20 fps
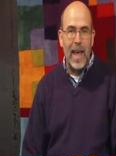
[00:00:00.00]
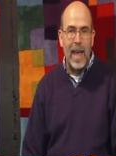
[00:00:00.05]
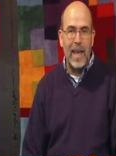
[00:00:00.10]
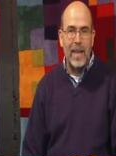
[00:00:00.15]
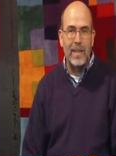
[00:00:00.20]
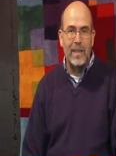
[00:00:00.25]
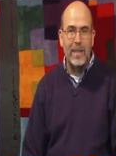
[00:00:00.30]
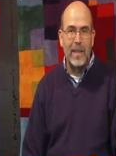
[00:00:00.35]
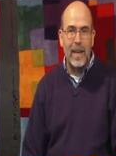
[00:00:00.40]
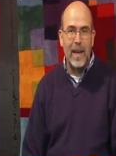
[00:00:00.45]

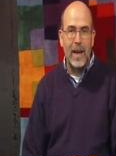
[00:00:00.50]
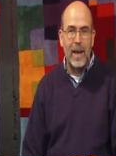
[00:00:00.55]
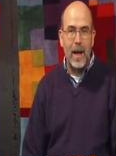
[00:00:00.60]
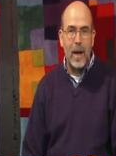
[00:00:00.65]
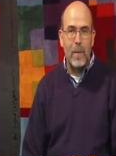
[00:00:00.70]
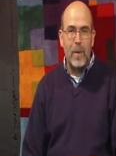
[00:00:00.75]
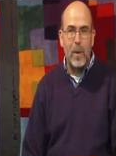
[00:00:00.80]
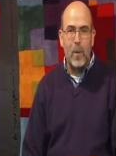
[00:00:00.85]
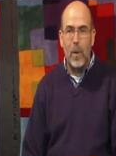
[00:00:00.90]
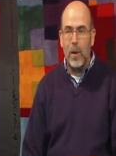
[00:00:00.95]
and
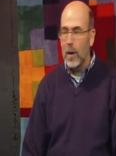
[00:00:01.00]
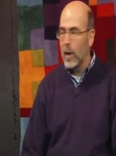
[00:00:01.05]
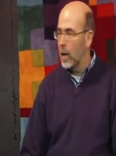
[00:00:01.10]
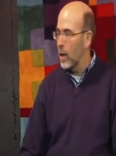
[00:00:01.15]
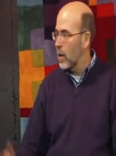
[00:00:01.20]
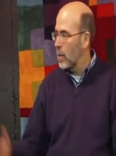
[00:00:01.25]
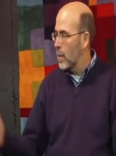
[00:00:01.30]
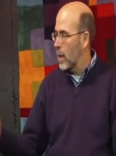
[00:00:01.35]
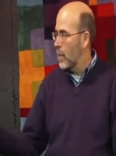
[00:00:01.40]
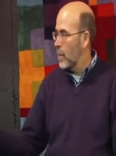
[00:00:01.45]
I'll be
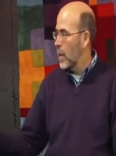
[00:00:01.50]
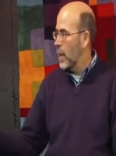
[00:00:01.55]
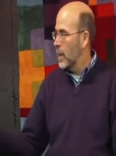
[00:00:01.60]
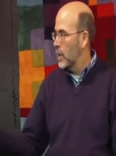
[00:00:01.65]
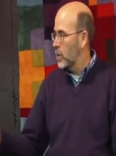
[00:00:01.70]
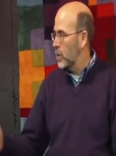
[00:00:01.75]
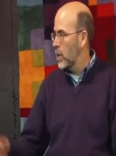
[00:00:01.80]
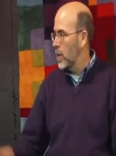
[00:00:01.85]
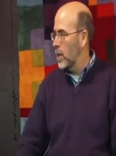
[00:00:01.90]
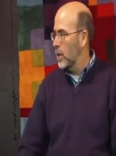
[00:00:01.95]
working on my
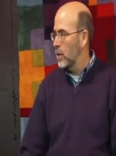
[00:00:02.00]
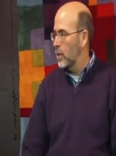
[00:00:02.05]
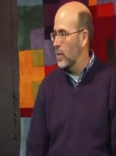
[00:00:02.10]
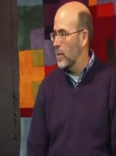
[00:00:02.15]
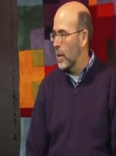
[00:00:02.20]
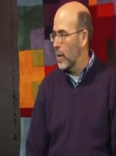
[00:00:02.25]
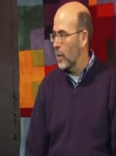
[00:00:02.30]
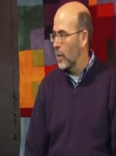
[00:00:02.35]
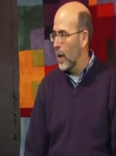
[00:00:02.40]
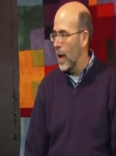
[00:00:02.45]
bench here
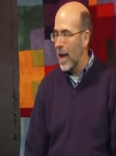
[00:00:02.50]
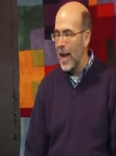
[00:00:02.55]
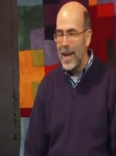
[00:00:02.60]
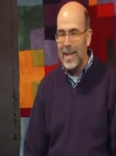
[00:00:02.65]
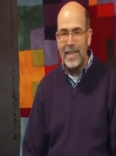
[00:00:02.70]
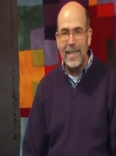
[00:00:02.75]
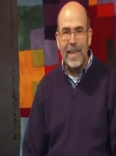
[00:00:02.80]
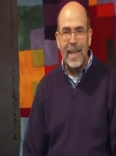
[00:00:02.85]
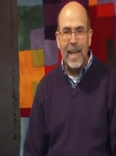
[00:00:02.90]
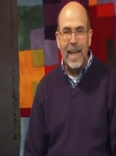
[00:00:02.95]
to my
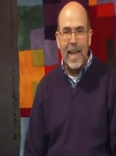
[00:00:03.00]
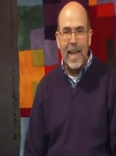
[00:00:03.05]
right,